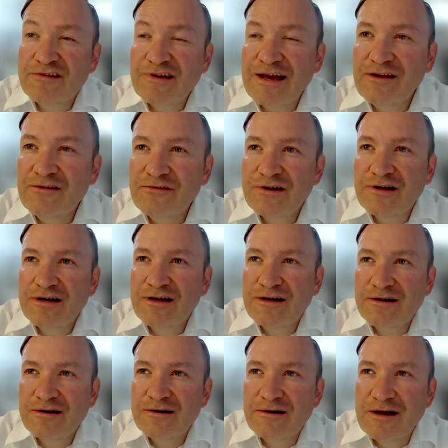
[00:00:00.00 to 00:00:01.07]
kind of
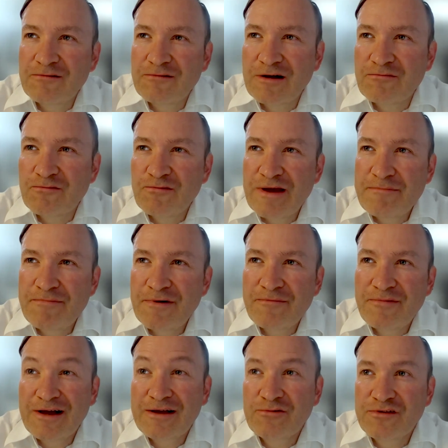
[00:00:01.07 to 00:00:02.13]
a wrap up,
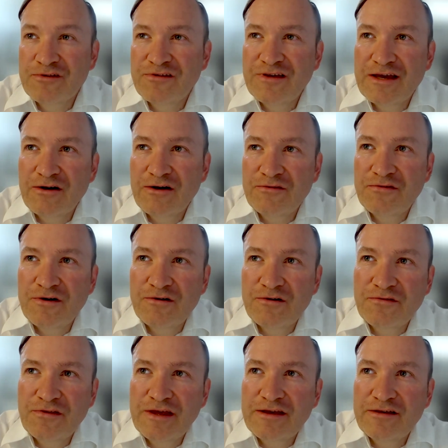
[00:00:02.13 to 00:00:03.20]
I would say, of
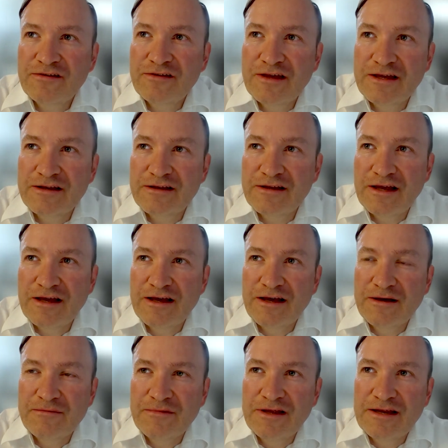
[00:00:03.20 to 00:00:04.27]
things that
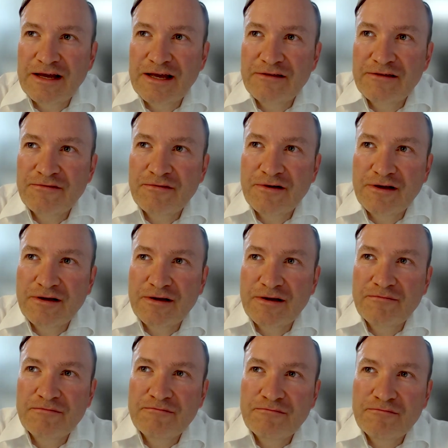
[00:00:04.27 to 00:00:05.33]
that I have
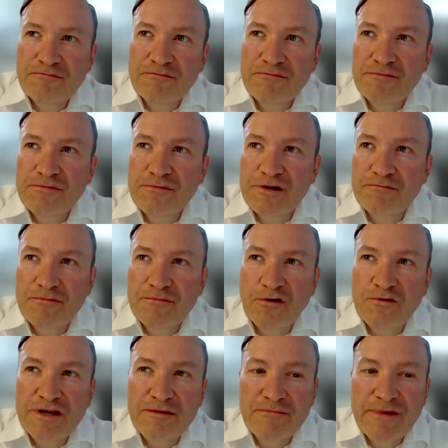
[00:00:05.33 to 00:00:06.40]

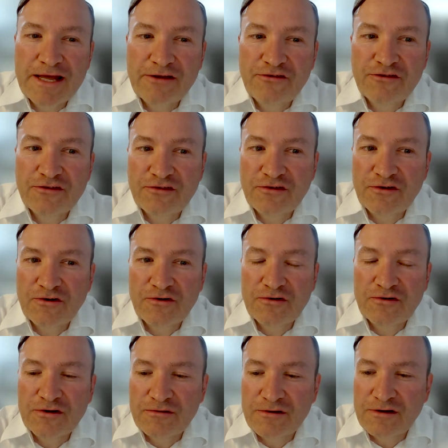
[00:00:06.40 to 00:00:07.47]
already mentioned.
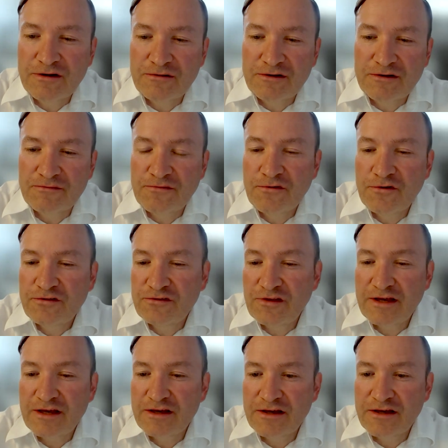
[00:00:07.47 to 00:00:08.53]
So the first
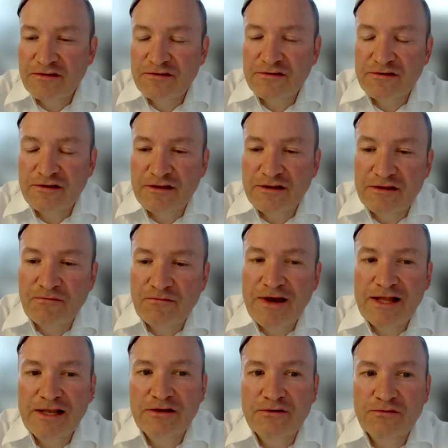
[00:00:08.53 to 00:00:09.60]
thing is the
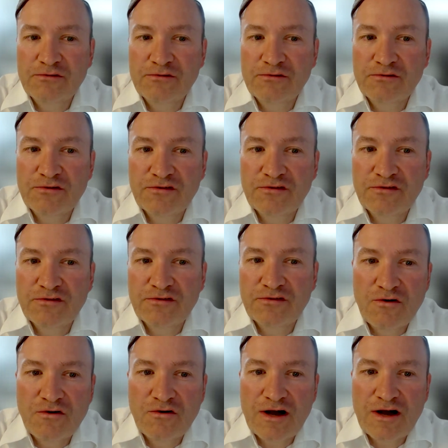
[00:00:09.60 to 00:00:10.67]
values.
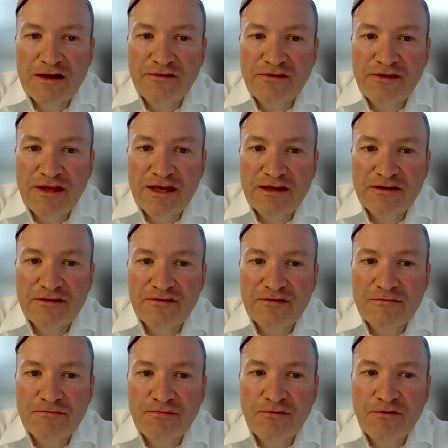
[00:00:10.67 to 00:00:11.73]
So I think
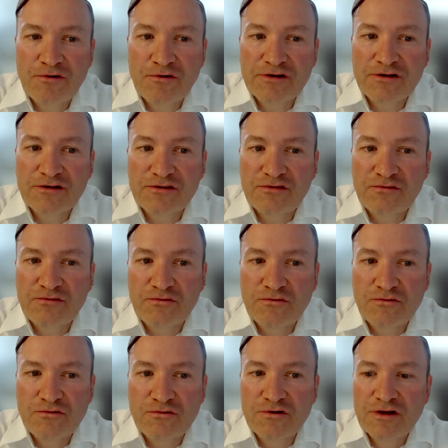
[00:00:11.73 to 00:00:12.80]
it's important
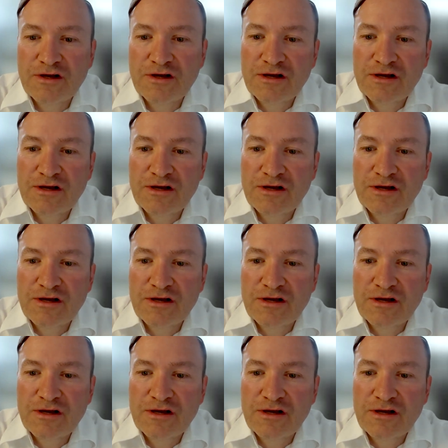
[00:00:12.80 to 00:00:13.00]
to